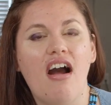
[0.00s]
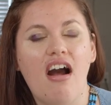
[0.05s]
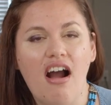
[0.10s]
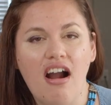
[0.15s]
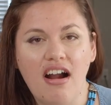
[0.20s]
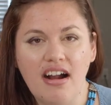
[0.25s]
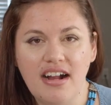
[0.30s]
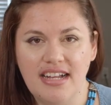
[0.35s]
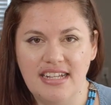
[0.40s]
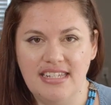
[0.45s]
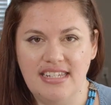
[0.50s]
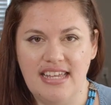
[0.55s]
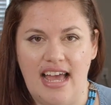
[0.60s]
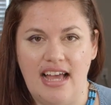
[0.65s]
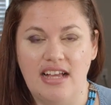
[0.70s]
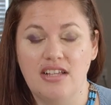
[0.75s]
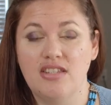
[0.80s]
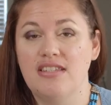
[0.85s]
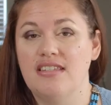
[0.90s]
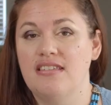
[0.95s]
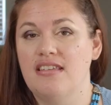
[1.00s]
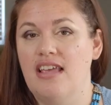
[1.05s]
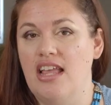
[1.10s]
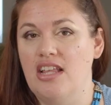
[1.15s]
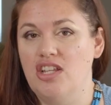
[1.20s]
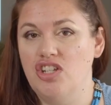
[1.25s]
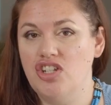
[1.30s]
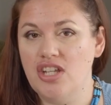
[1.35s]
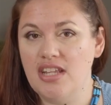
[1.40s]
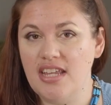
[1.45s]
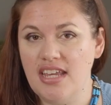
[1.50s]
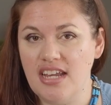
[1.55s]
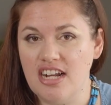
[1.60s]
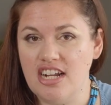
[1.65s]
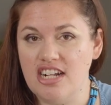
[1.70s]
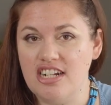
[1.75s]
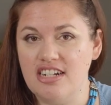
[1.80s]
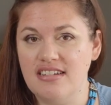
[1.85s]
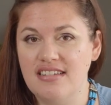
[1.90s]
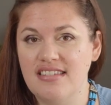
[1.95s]
architects,
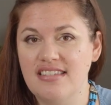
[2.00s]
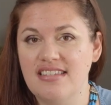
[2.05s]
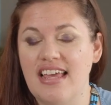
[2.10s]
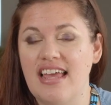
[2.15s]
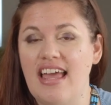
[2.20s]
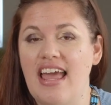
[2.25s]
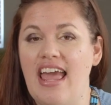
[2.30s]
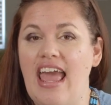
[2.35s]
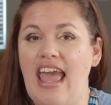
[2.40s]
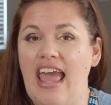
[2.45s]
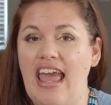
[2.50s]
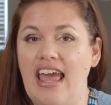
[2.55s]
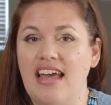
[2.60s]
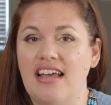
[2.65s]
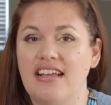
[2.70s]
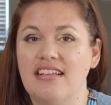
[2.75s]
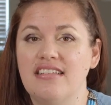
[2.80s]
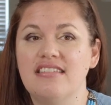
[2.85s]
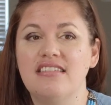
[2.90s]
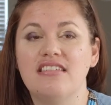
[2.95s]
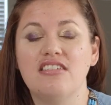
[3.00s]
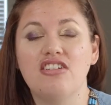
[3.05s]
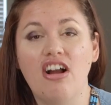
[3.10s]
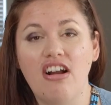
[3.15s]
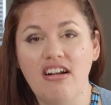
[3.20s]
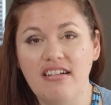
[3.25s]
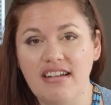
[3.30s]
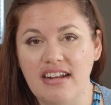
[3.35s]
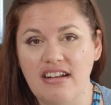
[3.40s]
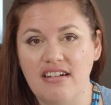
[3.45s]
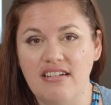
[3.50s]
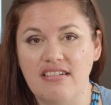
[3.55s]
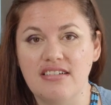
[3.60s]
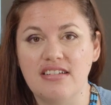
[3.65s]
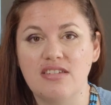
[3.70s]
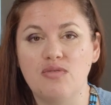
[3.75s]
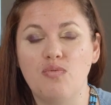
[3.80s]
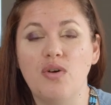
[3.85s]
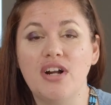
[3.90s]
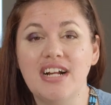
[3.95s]
engineers, and
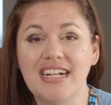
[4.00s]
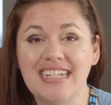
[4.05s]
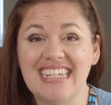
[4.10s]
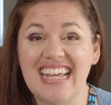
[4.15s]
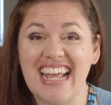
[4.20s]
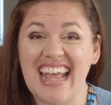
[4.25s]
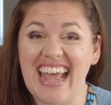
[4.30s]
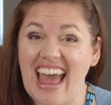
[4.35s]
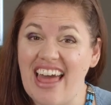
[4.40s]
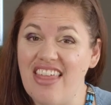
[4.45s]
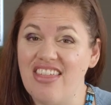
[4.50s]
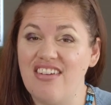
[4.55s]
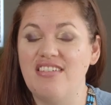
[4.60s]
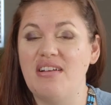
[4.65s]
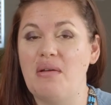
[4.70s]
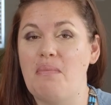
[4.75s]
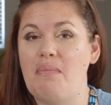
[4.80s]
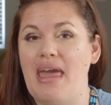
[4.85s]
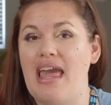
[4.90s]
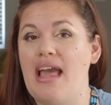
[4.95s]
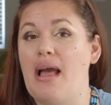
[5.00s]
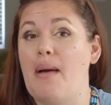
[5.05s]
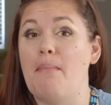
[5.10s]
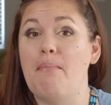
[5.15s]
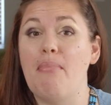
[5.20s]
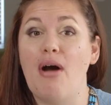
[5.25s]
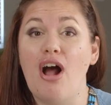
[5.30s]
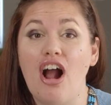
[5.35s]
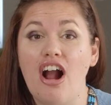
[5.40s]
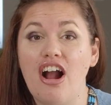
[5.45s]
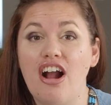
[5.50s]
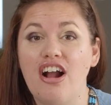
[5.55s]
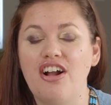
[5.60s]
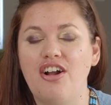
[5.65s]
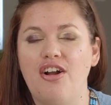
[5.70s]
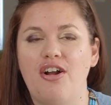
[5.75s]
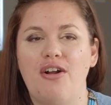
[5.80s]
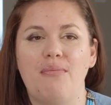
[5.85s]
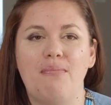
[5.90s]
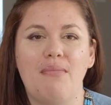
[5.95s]
gardeners work together to make a
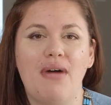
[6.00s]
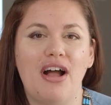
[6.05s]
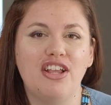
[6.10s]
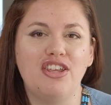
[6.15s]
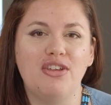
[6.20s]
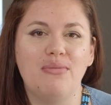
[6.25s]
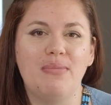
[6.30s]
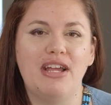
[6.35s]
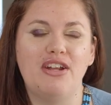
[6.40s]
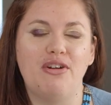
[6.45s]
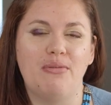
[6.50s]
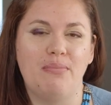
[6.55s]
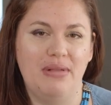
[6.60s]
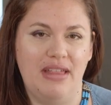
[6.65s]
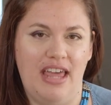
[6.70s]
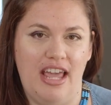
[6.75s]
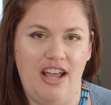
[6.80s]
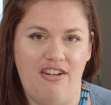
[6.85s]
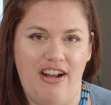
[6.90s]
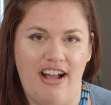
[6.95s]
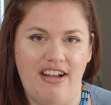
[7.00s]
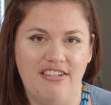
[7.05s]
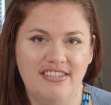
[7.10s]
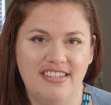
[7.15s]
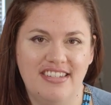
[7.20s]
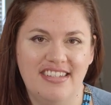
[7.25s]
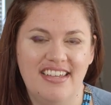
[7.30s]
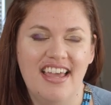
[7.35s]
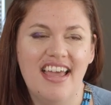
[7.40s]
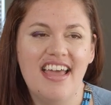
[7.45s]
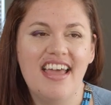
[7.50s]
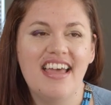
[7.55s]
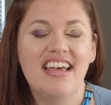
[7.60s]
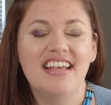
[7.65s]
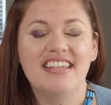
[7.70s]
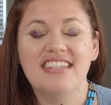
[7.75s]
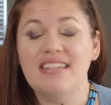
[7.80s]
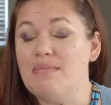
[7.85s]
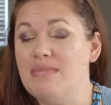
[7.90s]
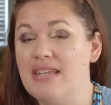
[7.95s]
park or monument or playground.
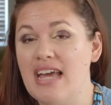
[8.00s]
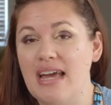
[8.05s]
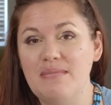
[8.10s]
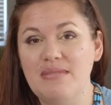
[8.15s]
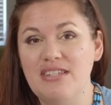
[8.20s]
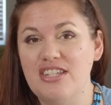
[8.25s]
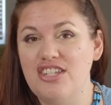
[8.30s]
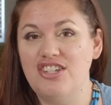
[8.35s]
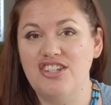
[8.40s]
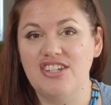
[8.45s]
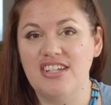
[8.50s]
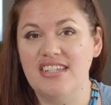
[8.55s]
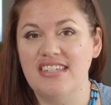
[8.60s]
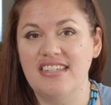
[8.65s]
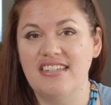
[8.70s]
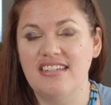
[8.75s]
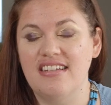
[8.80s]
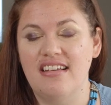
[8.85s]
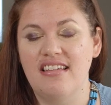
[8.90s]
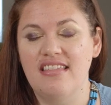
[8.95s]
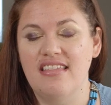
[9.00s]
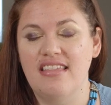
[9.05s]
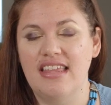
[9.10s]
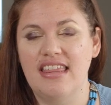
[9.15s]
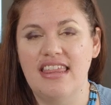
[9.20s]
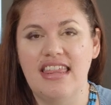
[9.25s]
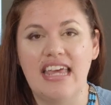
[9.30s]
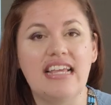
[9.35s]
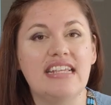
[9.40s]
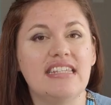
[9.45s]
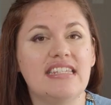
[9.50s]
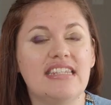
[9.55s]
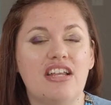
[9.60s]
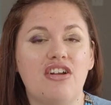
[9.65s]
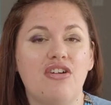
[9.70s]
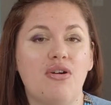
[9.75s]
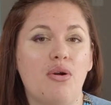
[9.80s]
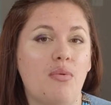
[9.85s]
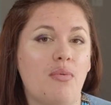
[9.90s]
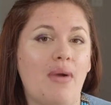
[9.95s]
Sometimes it's just the things that
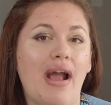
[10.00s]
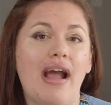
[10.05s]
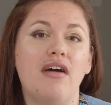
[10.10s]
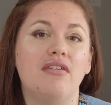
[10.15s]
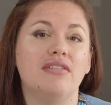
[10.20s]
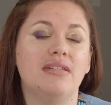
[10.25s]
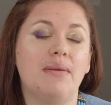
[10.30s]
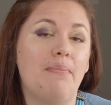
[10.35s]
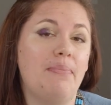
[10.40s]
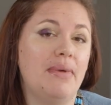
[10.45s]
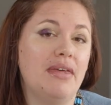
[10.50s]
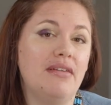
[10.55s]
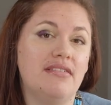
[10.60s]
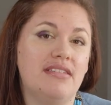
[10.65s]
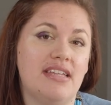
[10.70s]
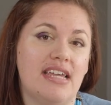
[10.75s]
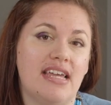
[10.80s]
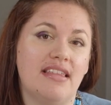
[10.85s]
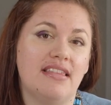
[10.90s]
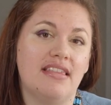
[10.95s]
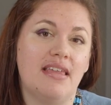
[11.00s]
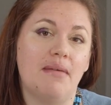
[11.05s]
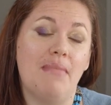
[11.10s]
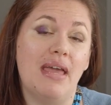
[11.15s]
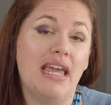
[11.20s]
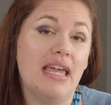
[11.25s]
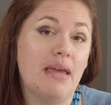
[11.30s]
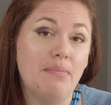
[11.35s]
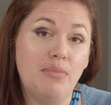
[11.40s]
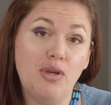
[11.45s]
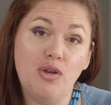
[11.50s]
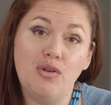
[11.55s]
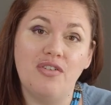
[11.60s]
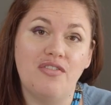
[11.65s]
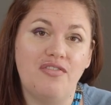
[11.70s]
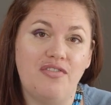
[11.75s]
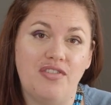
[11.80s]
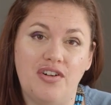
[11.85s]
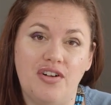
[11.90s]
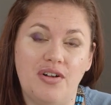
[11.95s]
are around a building that make it
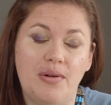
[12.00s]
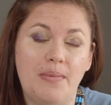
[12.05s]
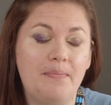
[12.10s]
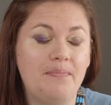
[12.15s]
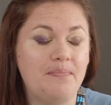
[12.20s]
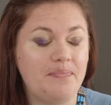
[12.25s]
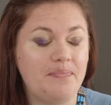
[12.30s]
beautiful.